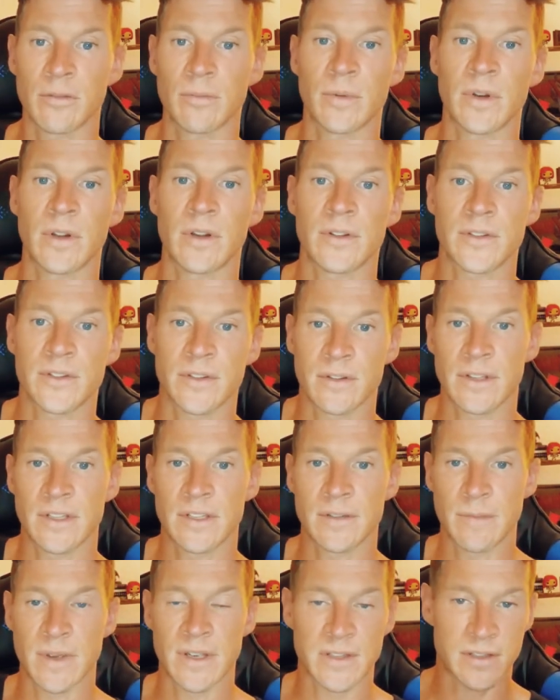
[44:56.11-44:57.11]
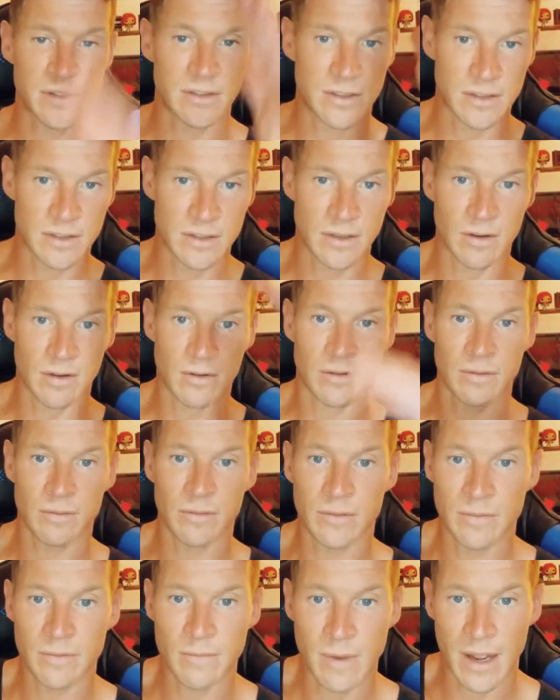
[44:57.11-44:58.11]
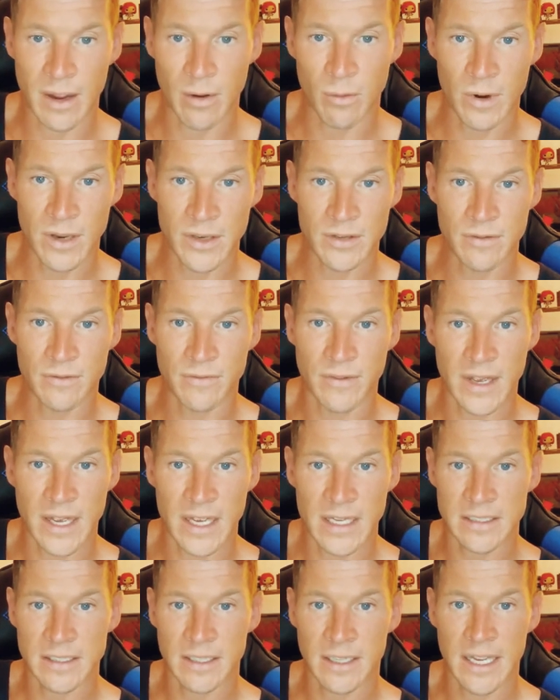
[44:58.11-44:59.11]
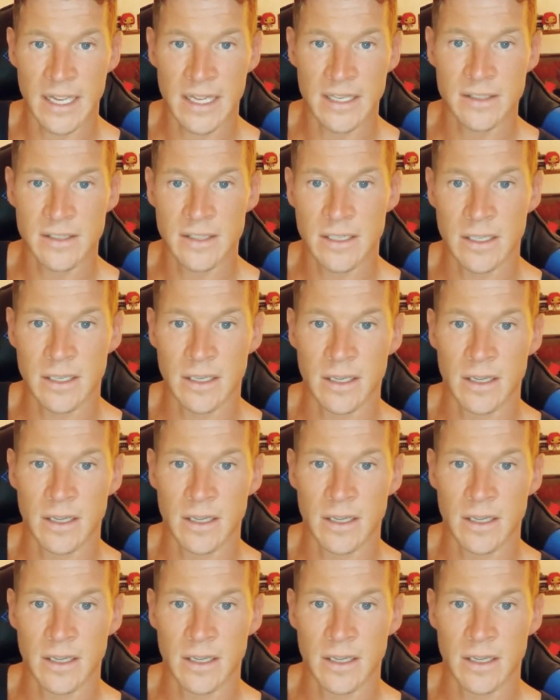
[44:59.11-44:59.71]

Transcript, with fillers: but also this message is going by way too fast. I can't see it.